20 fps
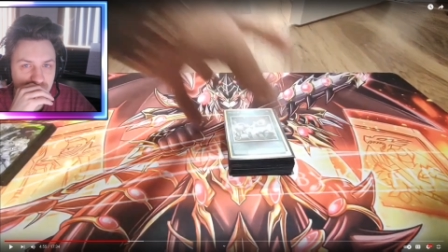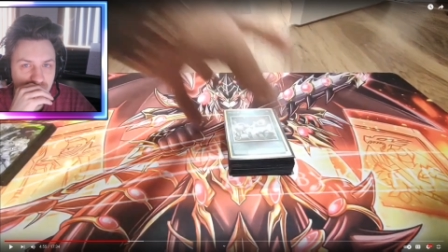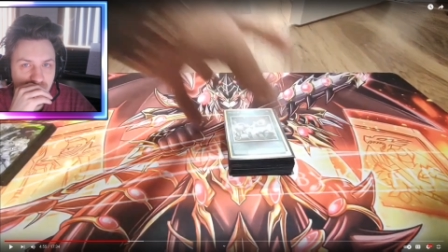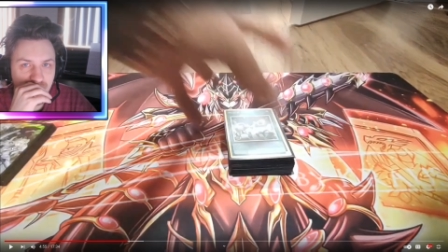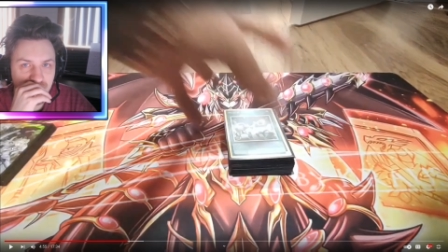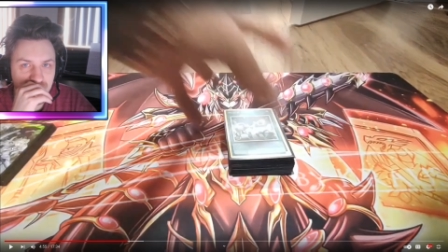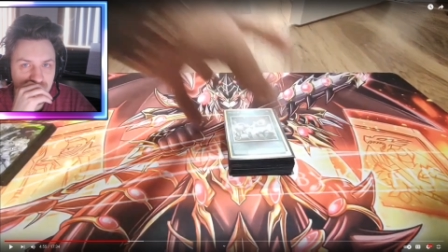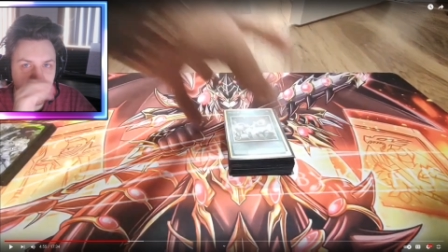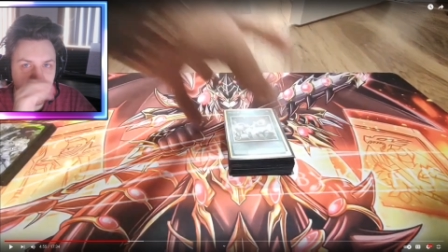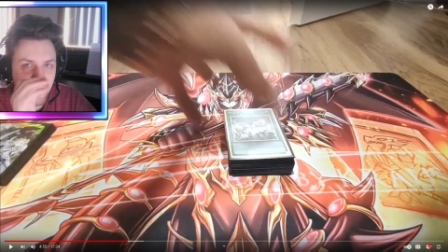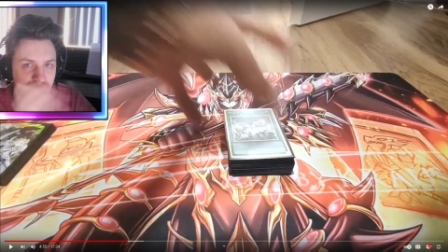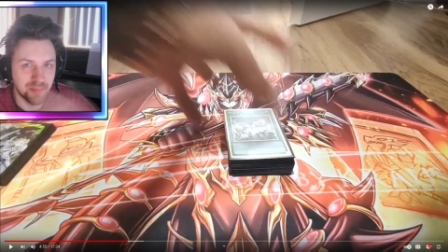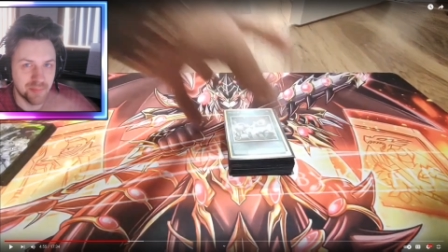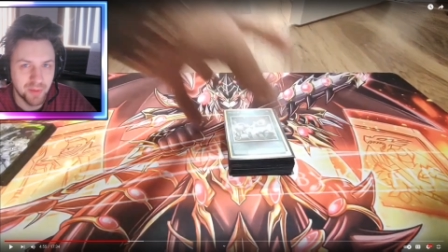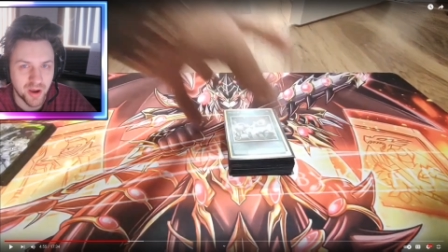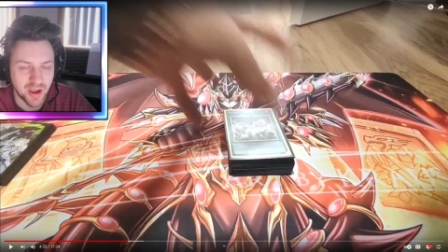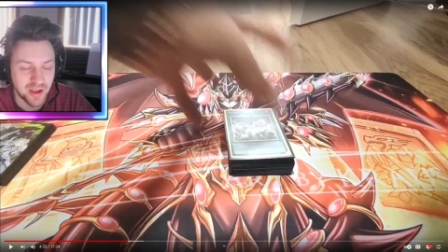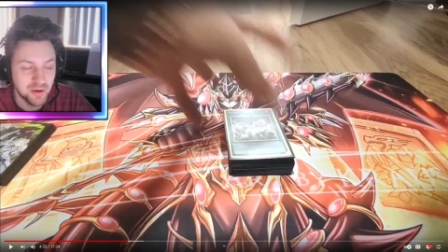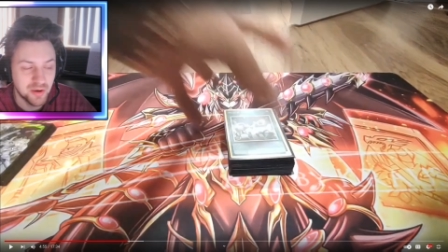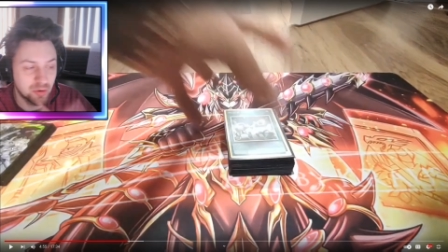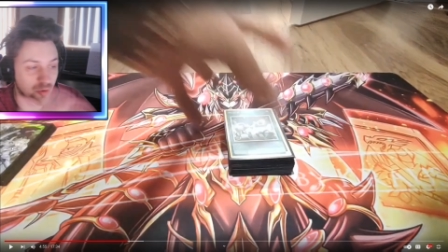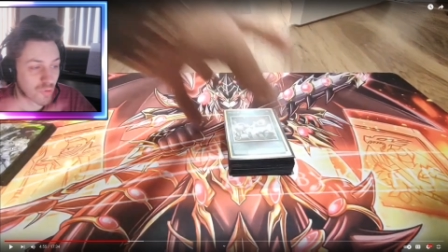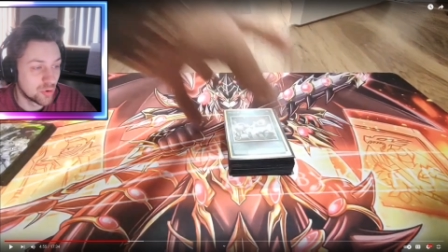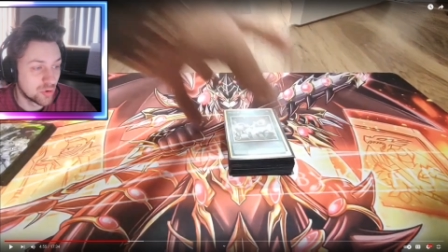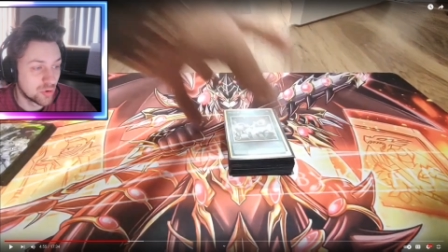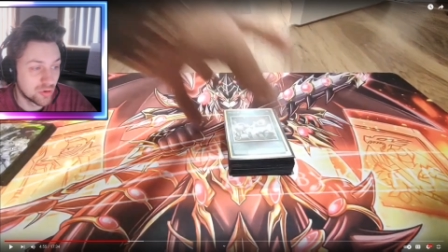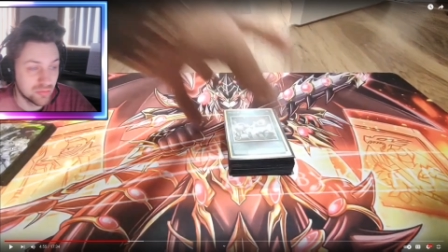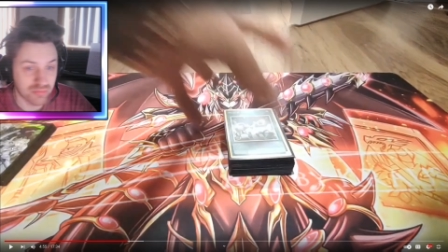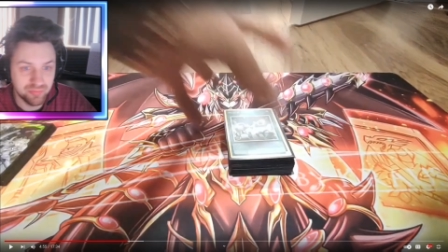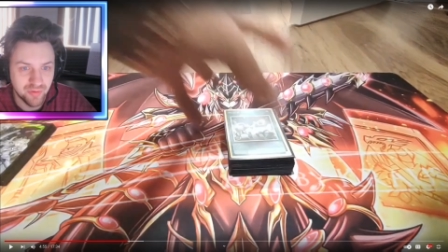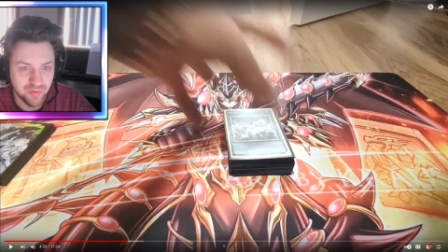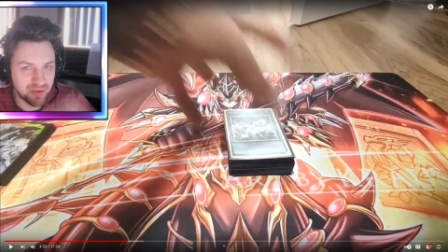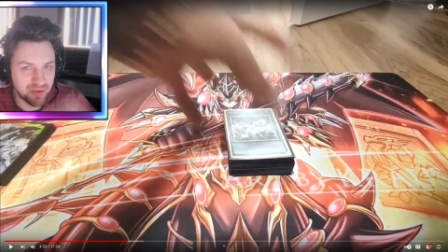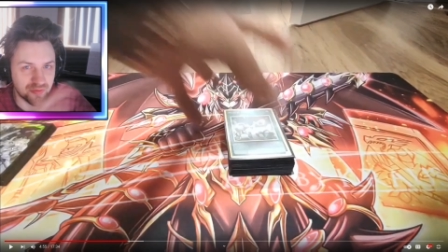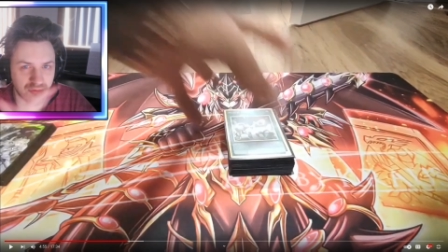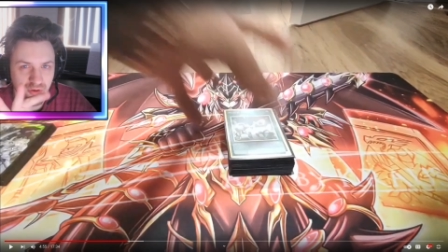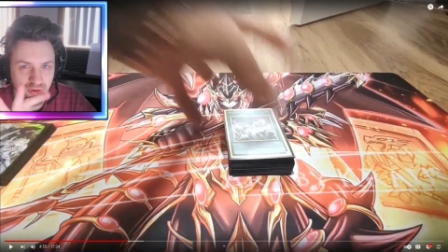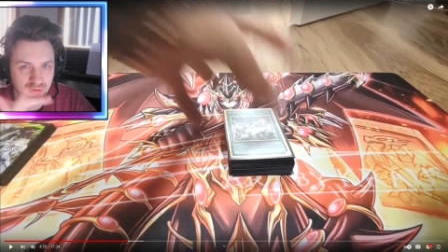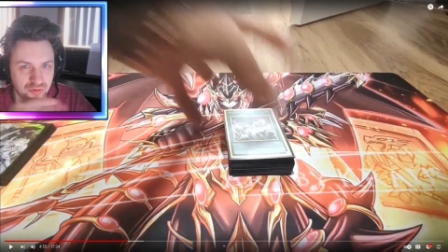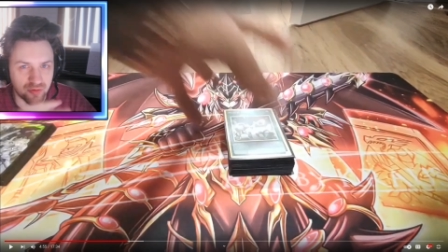And you get mine, or vice
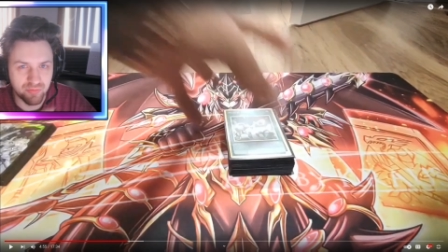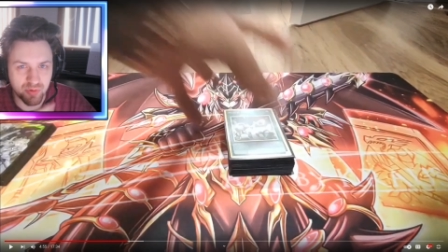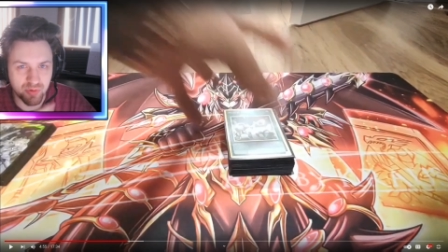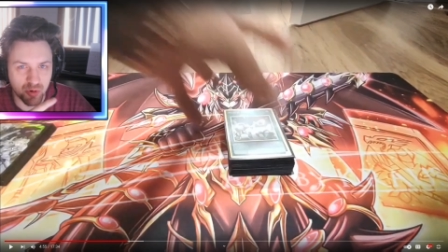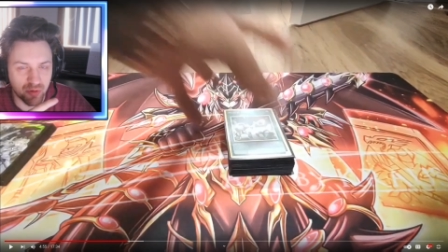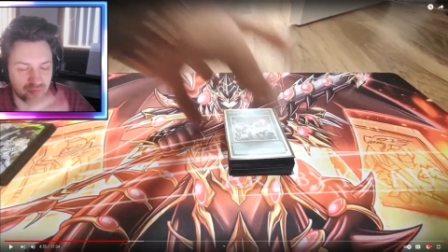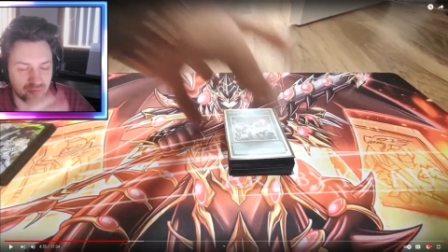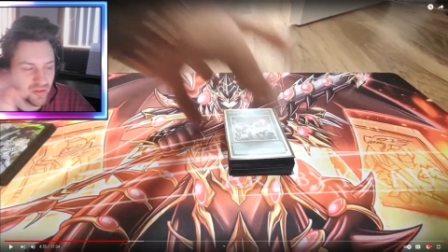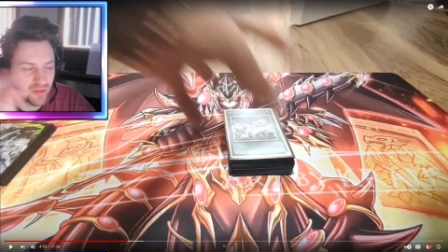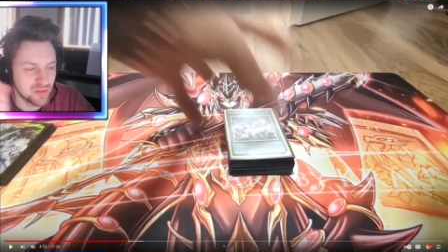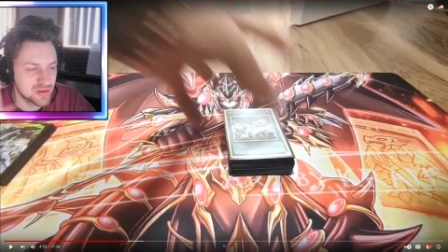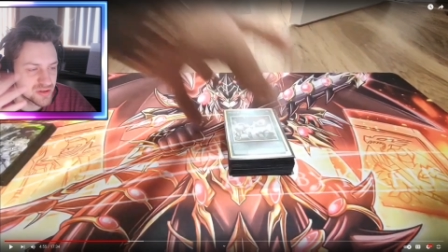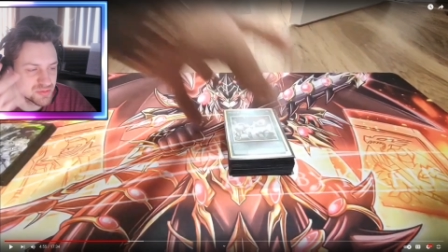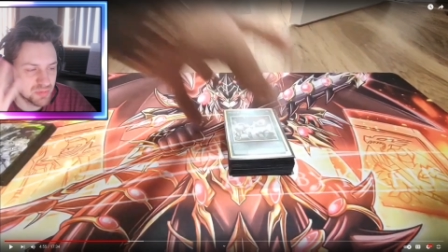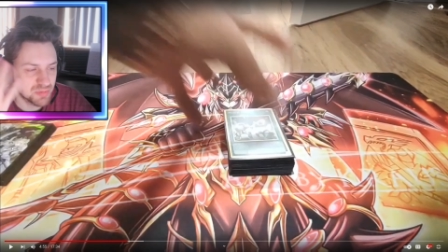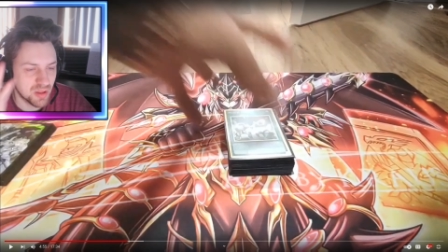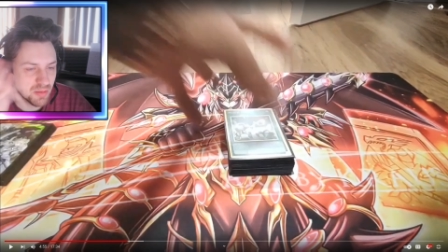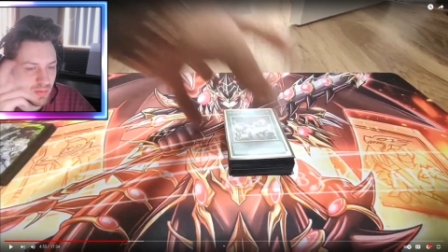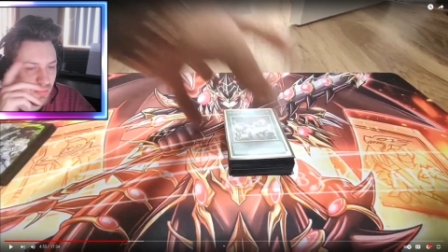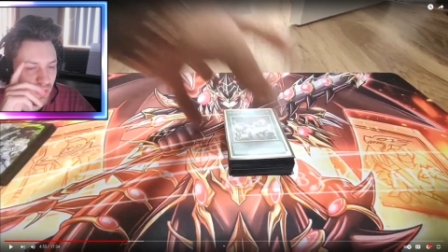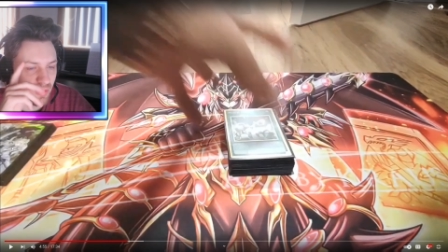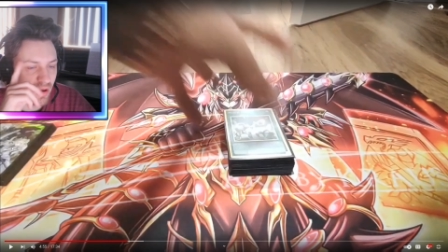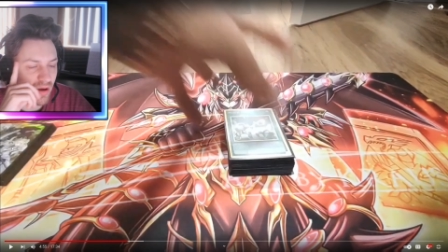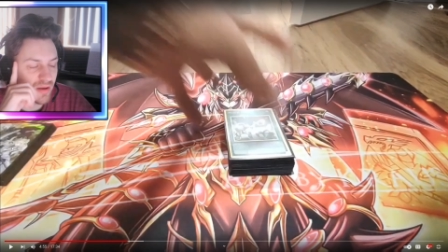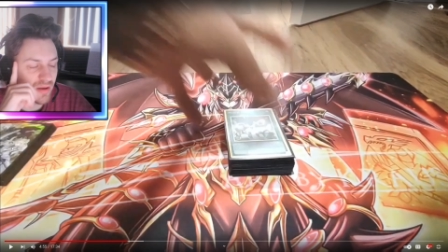versa if you want village, blah blah blah. It's